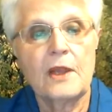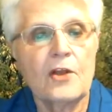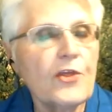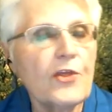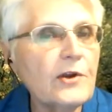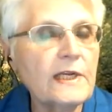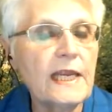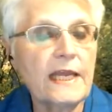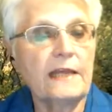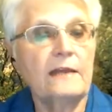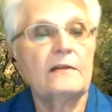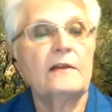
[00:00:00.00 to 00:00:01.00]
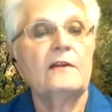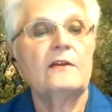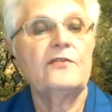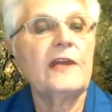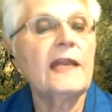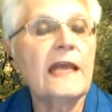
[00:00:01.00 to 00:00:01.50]
Thirdly,
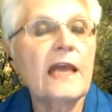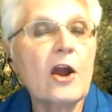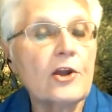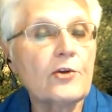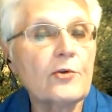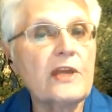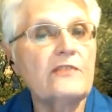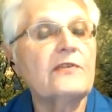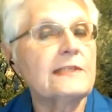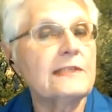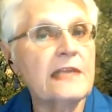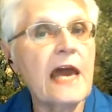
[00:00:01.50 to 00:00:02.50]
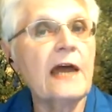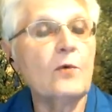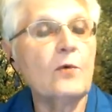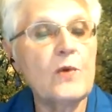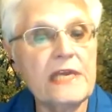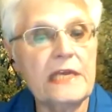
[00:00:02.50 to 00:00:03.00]
feeling our grief is not
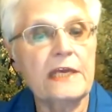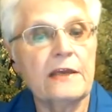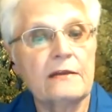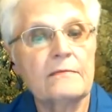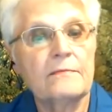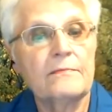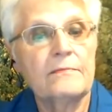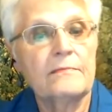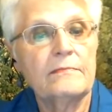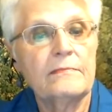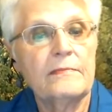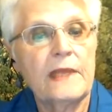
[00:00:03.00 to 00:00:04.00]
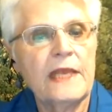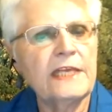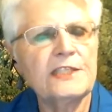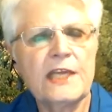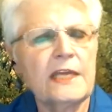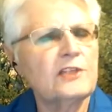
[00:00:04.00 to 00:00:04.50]
weak. It
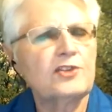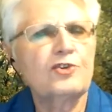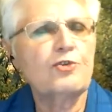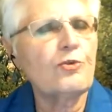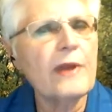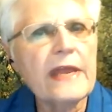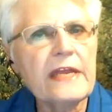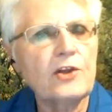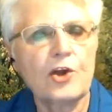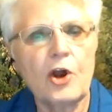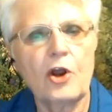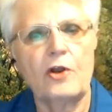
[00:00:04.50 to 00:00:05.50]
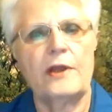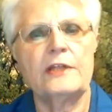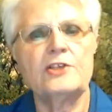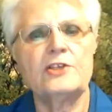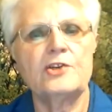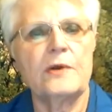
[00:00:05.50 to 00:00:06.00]
takes great
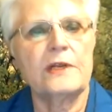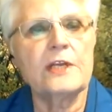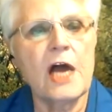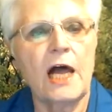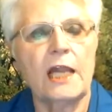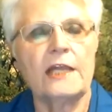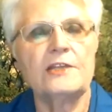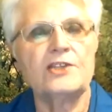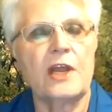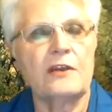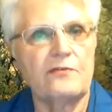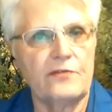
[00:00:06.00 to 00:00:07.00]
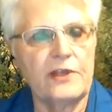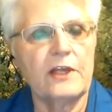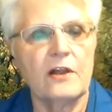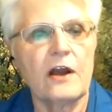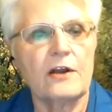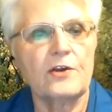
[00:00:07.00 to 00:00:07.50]
courage to acknowledge and
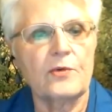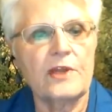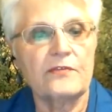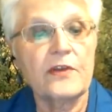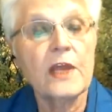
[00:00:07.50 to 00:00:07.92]
feel our grief,